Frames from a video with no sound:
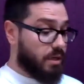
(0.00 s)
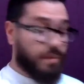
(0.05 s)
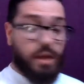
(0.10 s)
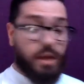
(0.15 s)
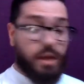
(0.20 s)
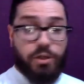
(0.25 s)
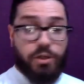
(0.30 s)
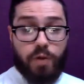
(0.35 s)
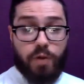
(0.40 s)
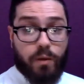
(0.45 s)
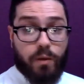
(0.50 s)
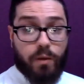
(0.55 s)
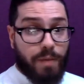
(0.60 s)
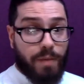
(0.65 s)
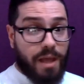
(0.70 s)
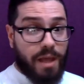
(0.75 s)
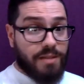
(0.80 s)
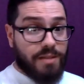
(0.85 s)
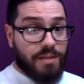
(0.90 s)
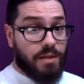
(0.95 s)
I'm not trying to
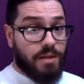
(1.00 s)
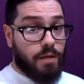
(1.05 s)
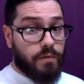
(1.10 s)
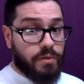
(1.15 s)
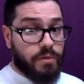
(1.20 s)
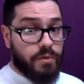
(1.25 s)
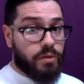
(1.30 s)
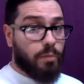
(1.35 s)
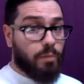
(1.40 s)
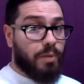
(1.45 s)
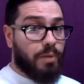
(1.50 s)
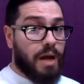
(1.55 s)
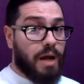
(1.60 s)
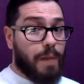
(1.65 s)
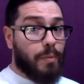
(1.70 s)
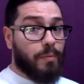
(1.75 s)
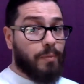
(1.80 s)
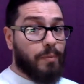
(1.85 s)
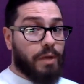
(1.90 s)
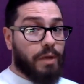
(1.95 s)
amass every single
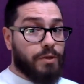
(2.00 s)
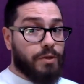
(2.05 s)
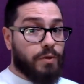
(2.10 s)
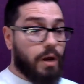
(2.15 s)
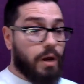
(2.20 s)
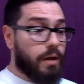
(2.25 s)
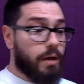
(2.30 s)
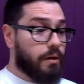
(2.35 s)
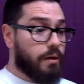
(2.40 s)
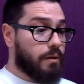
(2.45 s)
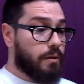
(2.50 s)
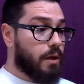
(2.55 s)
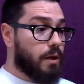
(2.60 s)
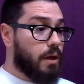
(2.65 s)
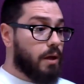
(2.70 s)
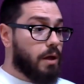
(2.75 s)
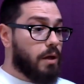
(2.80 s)
pop. I'm not trying to,